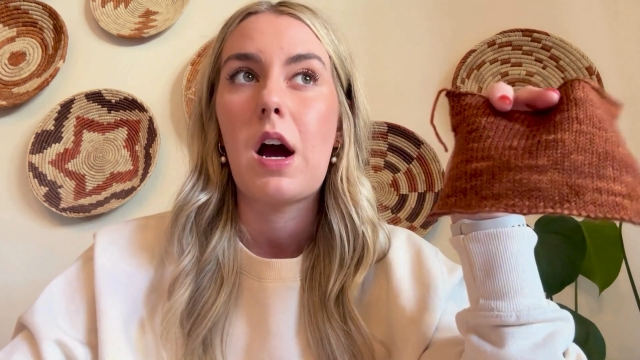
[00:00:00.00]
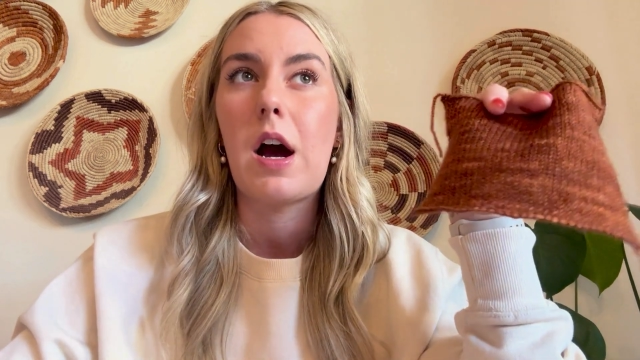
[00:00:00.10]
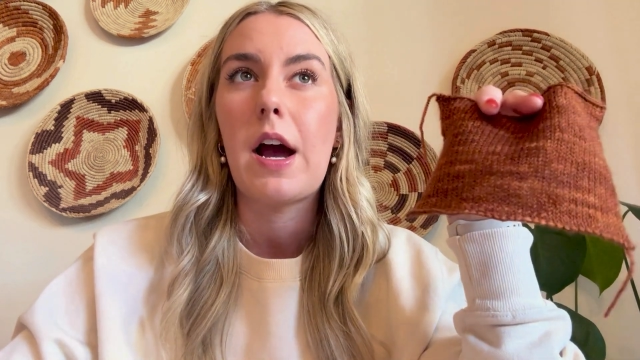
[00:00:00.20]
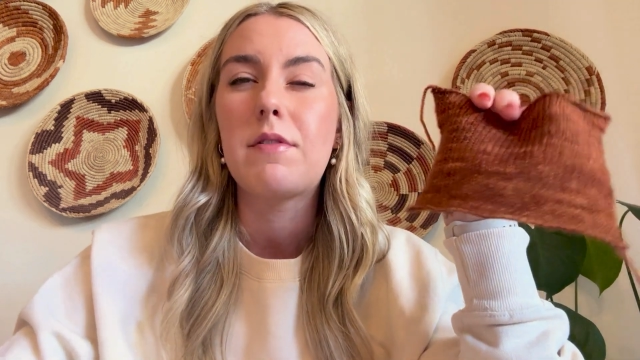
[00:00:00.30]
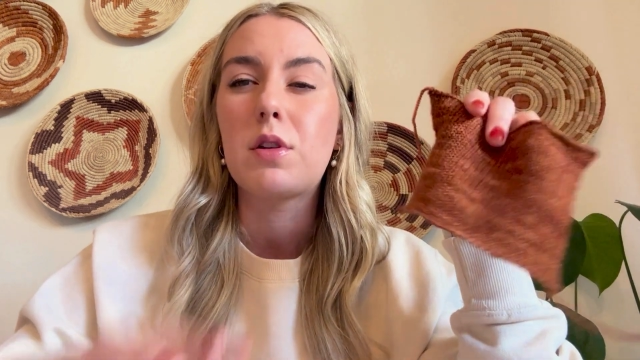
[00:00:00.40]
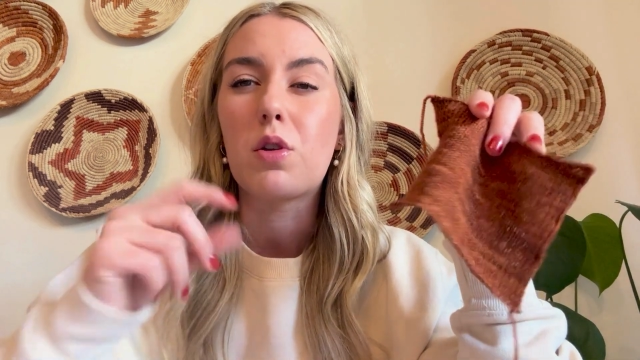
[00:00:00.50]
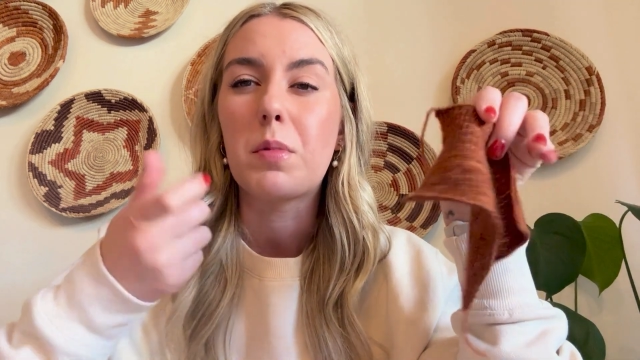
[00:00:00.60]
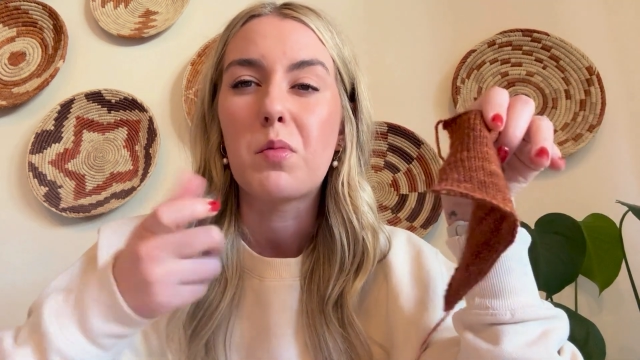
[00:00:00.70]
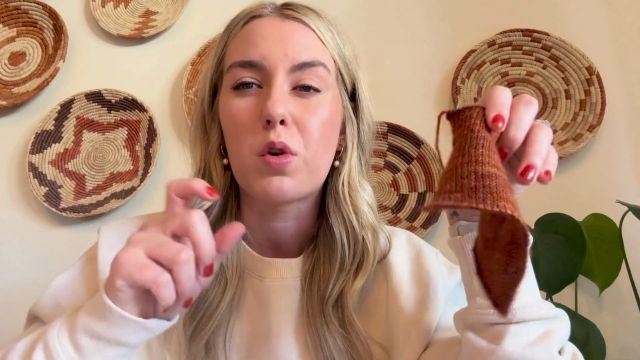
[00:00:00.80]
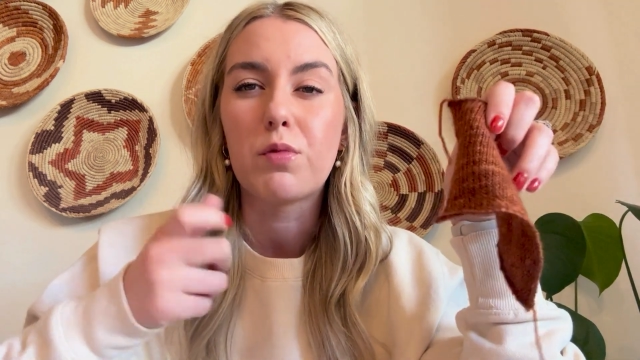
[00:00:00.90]
I have a little
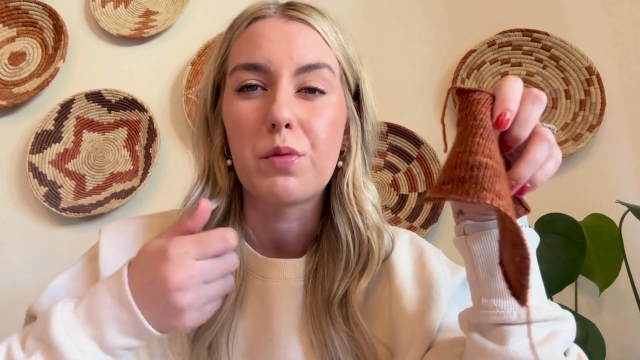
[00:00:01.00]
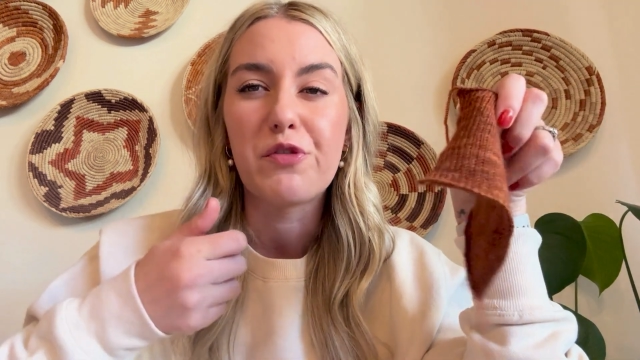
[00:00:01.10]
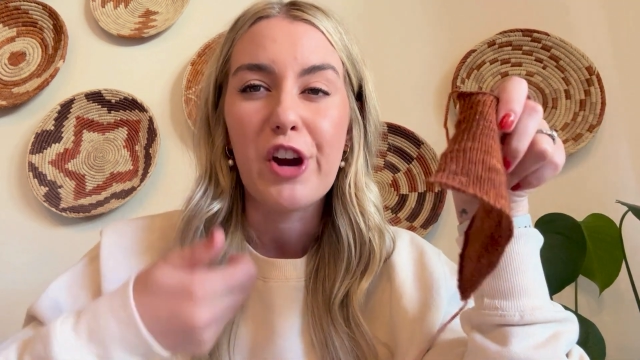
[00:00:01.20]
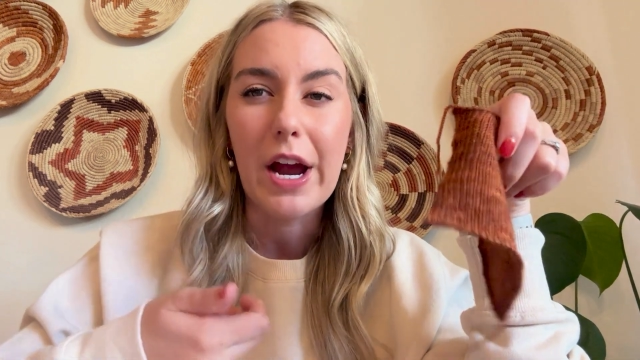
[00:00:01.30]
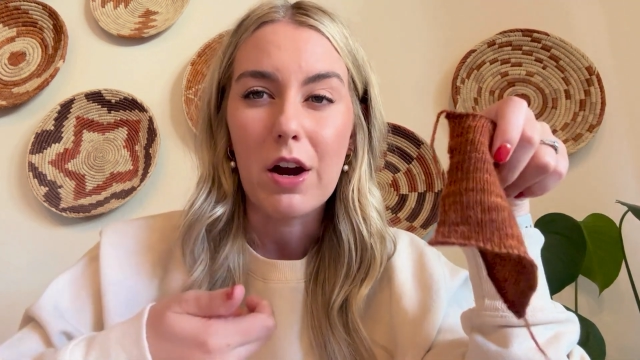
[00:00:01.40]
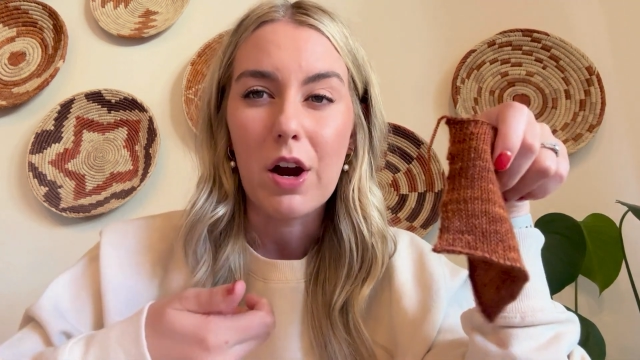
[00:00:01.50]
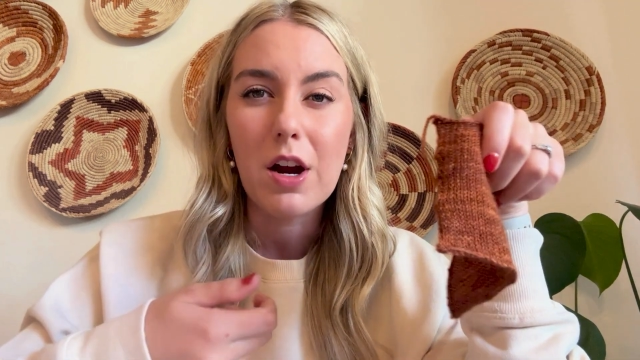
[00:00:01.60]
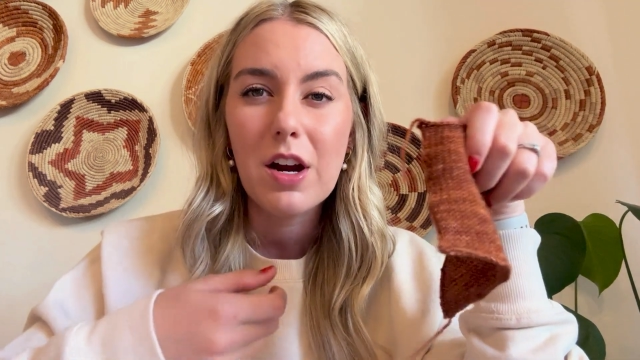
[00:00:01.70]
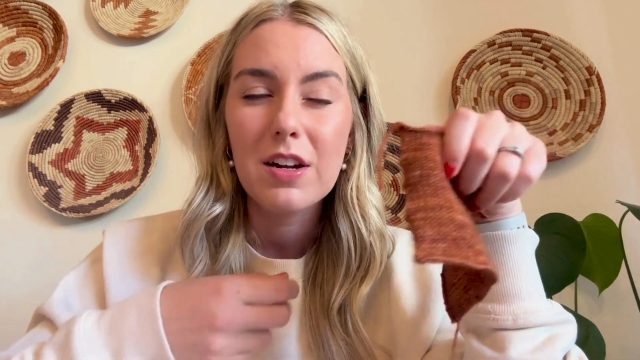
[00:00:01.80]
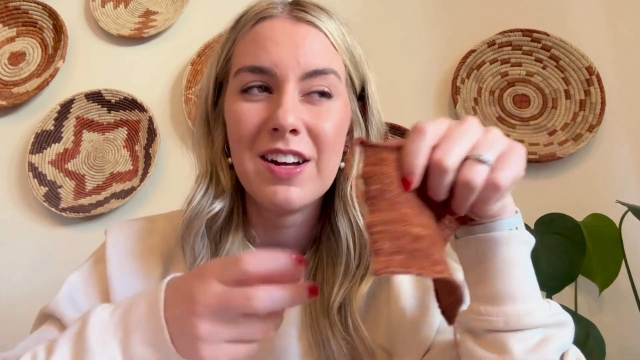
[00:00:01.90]
bit more room for
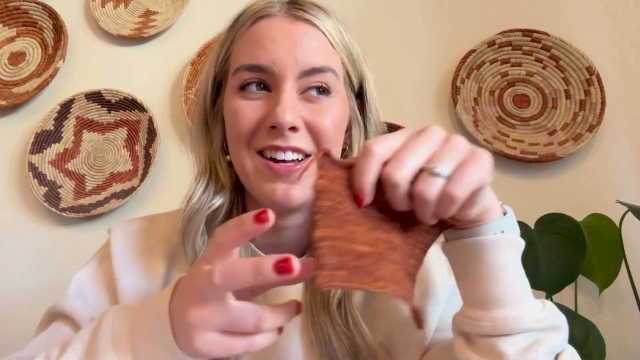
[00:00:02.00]
error,